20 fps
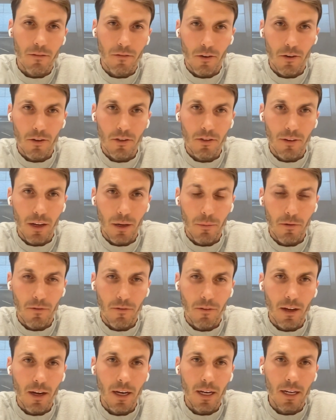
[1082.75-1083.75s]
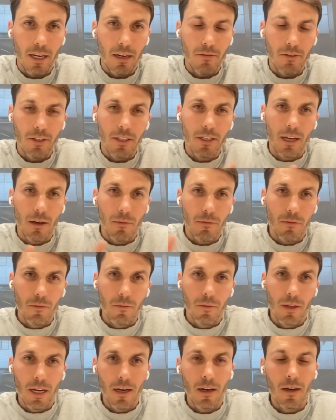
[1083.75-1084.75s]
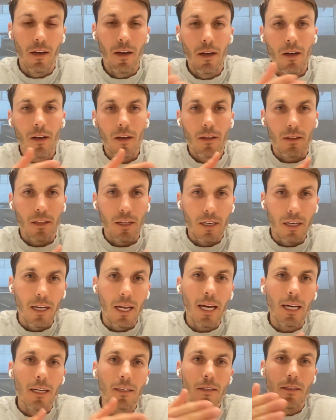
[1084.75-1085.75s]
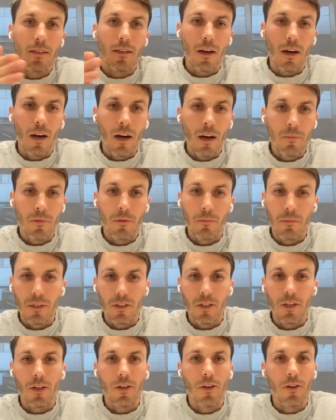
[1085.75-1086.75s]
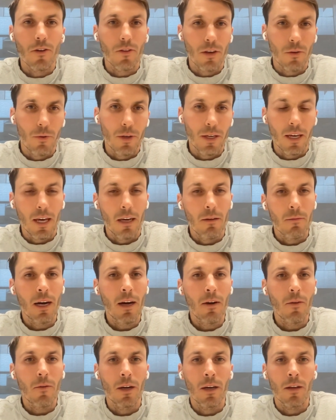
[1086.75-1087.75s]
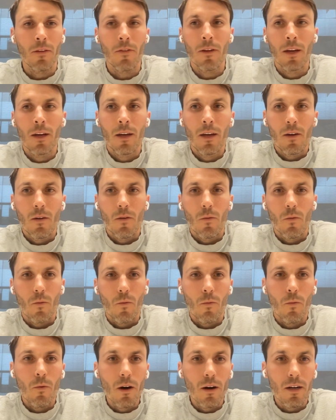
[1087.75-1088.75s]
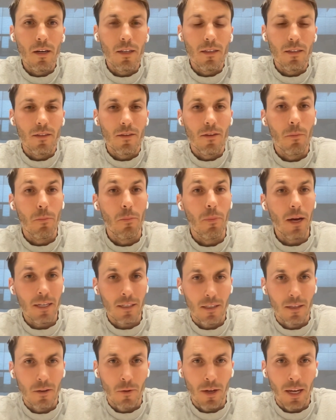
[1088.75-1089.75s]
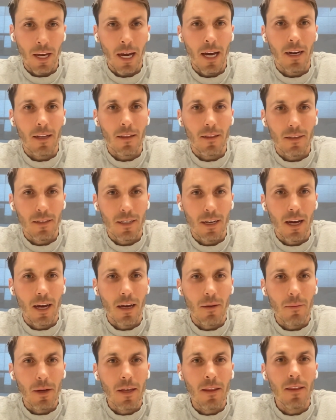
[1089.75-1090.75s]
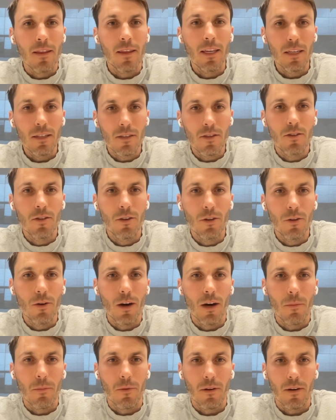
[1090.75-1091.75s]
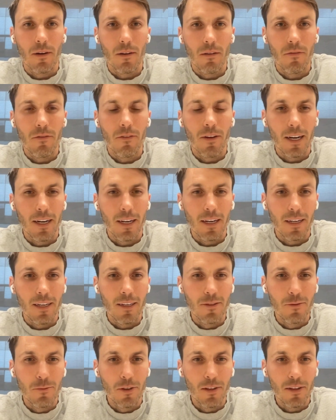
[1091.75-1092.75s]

first Vaporfly and every step from there, the next upper material that we came out with was the best that we had at the time. And this new upper affine is